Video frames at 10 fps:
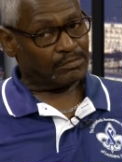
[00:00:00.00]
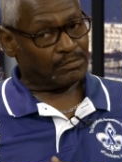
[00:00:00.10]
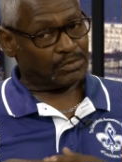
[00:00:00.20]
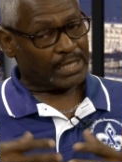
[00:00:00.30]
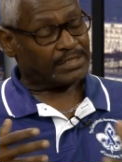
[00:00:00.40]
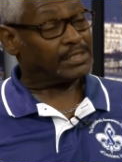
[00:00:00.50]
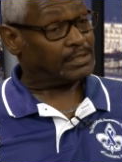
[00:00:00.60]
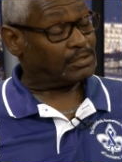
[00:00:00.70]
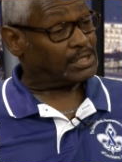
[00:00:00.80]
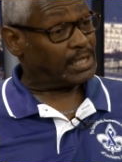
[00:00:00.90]
got sent
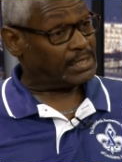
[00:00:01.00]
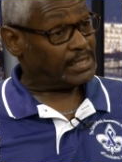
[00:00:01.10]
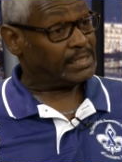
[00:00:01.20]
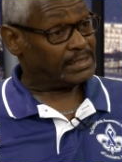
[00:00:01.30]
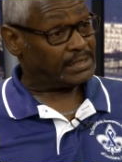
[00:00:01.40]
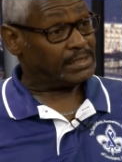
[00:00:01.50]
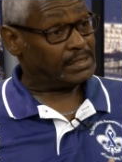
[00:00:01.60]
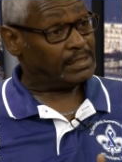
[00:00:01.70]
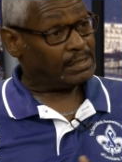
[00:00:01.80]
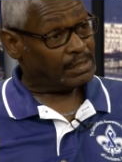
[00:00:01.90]
to an ENT.
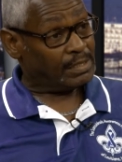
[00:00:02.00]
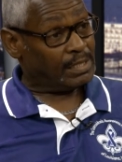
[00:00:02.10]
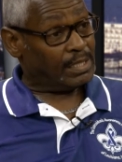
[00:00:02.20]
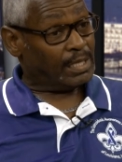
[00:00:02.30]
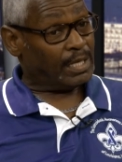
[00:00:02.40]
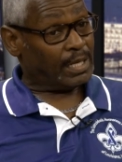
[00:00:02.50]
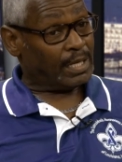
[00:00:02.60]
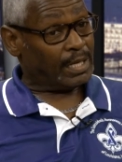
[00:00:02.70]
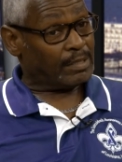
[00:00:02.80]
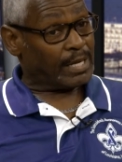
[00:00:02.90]

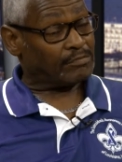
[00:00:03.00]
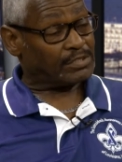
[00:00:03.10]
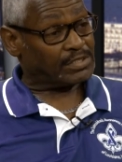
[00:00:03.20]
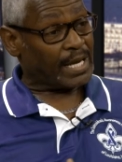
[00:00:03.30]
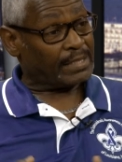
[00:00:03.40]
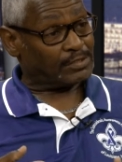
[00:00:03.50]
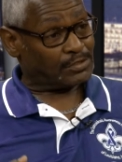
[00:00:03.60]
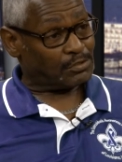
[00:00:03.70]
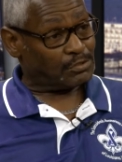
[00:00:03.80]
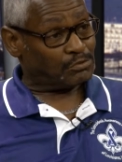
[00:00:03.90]
And after sinus
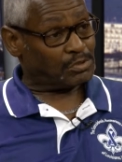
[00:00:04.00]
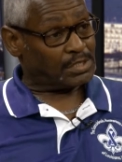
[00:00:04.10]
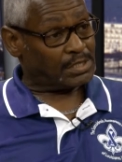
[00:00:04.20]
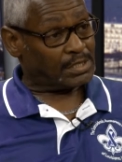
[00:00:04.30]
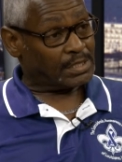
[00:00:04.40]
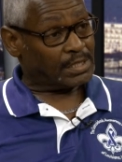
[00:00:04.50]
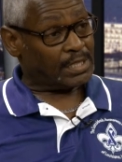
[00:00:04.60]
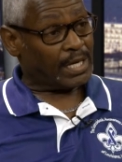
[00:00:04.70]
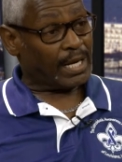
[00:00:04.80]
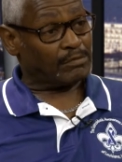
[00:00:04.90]
surgery,
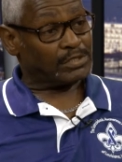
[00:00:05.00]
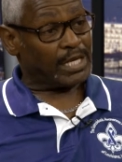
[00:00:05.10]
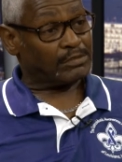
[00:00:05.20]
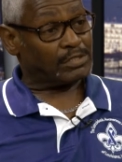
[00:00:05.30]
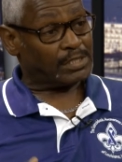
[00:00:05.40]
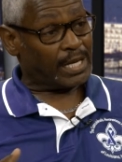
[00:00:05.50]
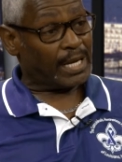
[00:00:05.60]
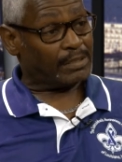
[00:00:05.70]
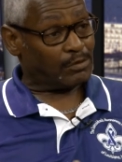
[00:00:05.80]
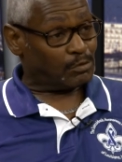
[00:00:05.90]
I was actually
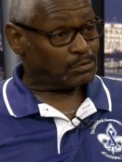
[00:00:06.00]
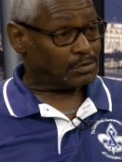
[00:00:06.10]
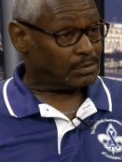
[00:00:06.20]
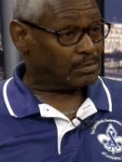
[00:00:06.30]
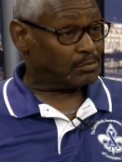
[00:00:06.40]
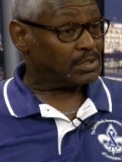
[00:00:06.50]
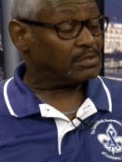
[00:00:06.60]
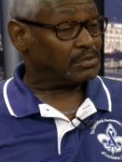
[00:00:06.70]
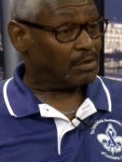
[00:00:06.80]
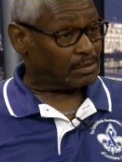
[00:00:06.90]
diagnosed with the
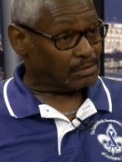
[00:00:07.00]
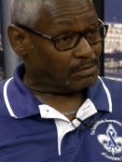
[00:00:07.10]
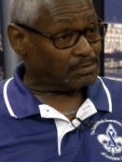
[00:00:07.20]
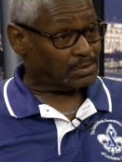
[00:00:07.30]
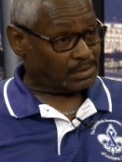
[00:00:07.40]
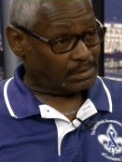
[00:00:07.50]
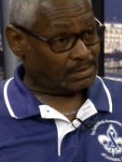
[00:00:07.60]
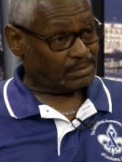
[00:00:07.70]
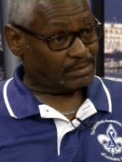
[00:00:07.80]
sarcoidosis.